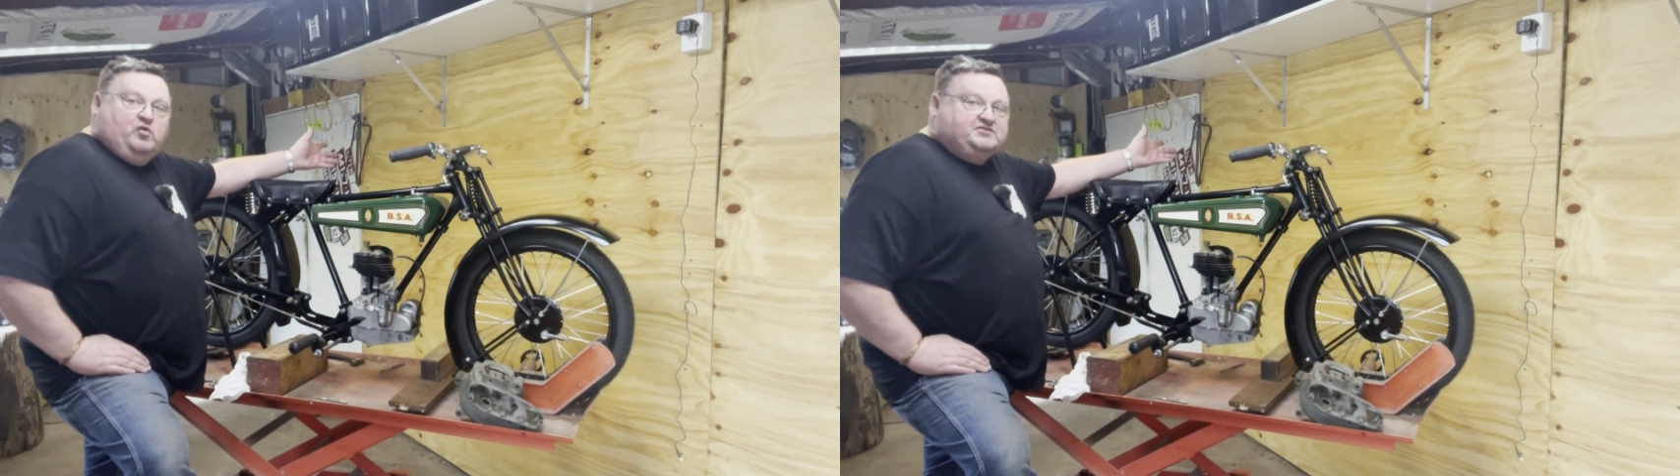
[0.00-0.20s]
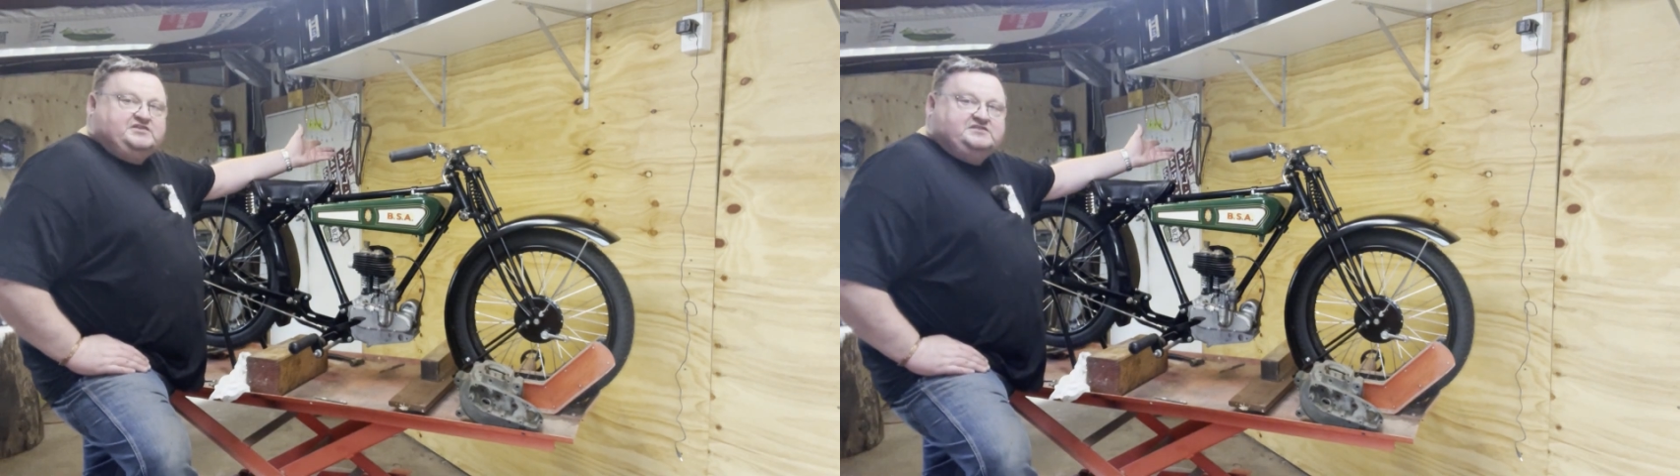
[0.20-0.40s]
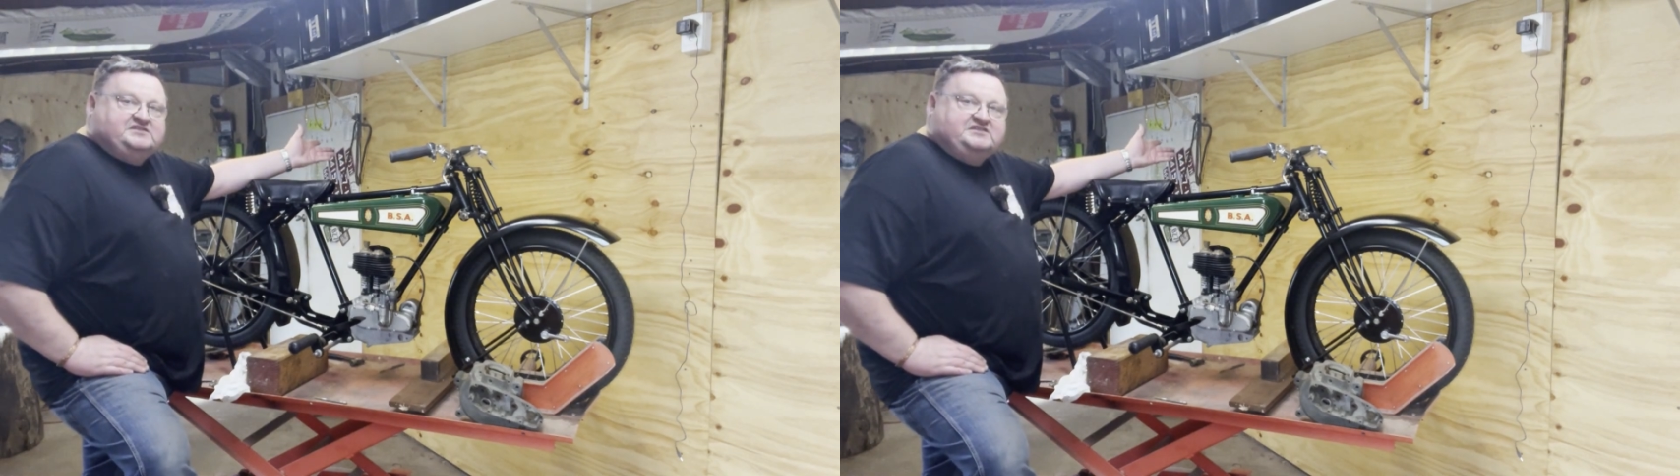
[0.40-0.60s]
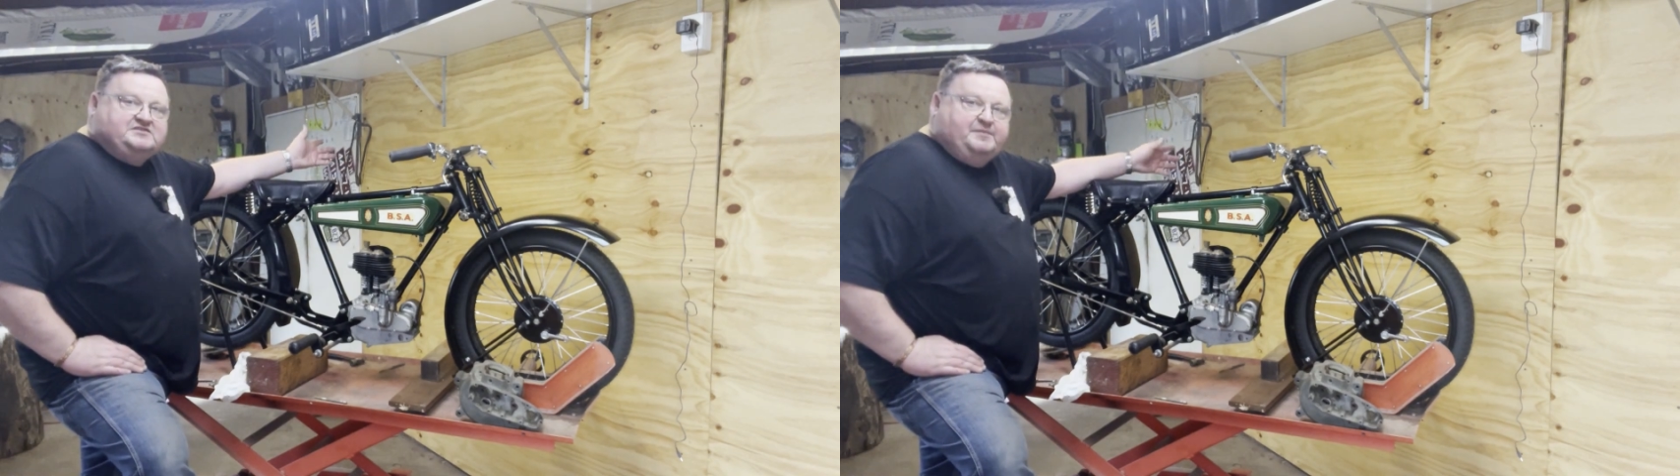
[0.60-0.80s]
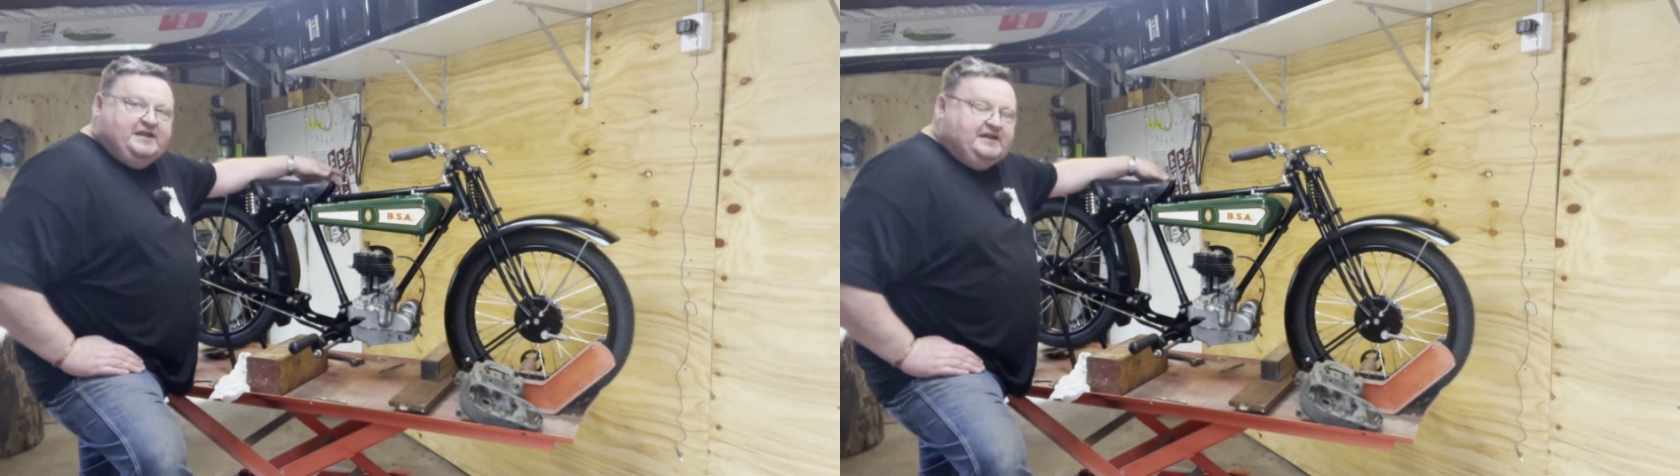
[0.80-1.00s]
watching since
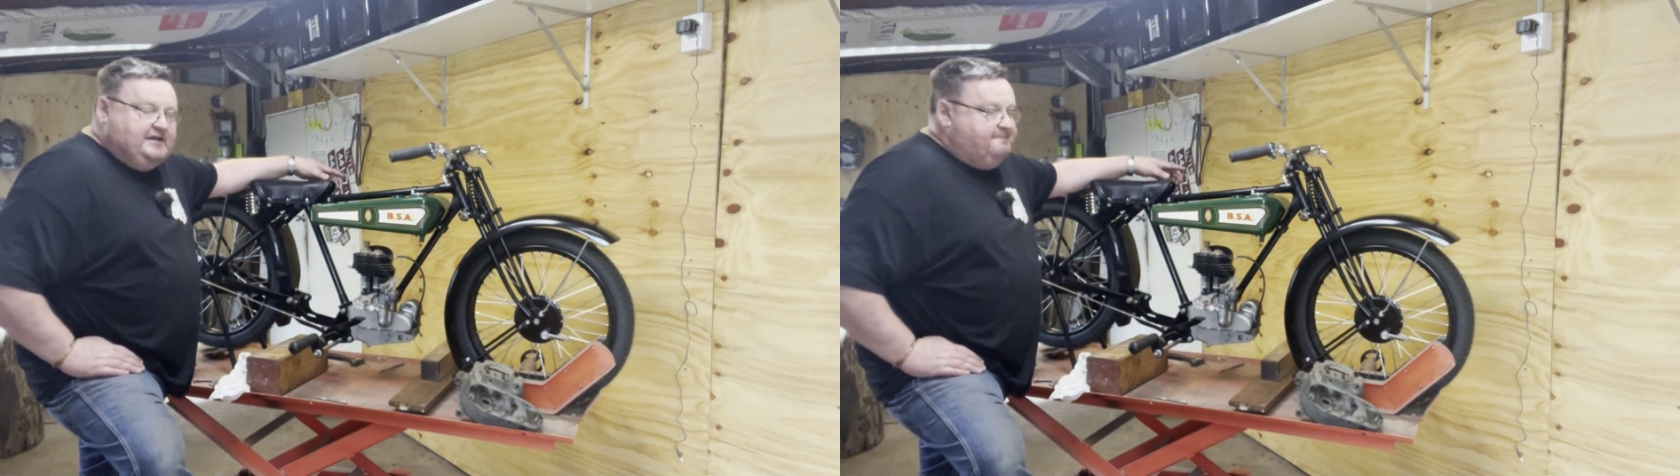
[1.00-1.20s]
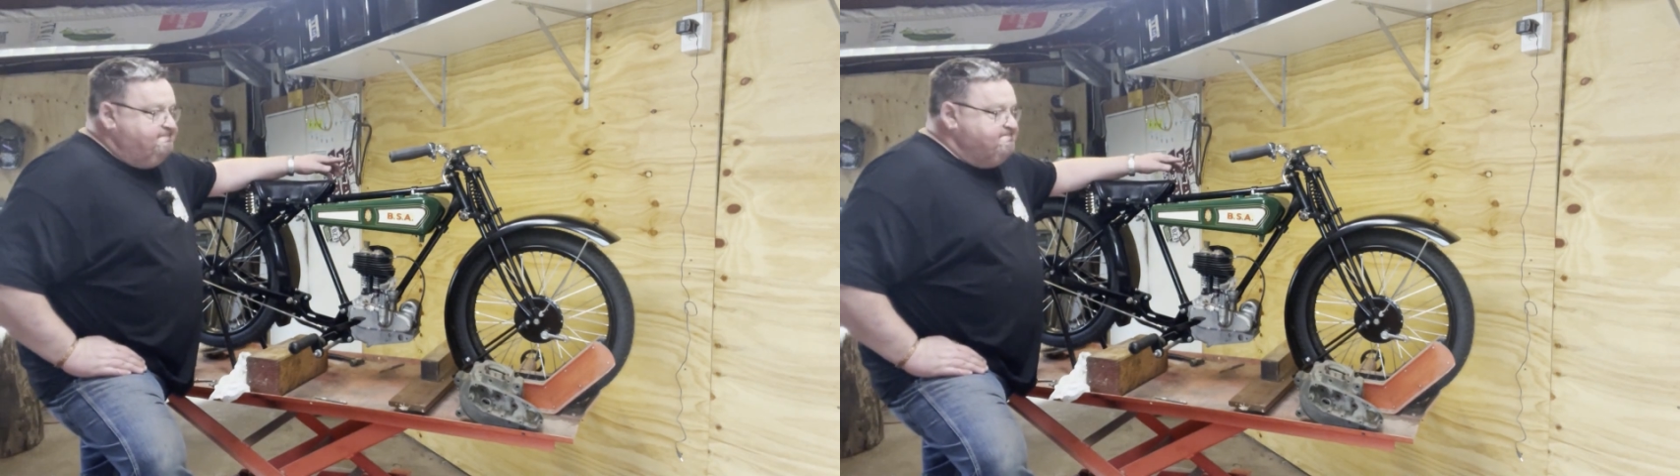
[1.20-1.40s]
the beginning,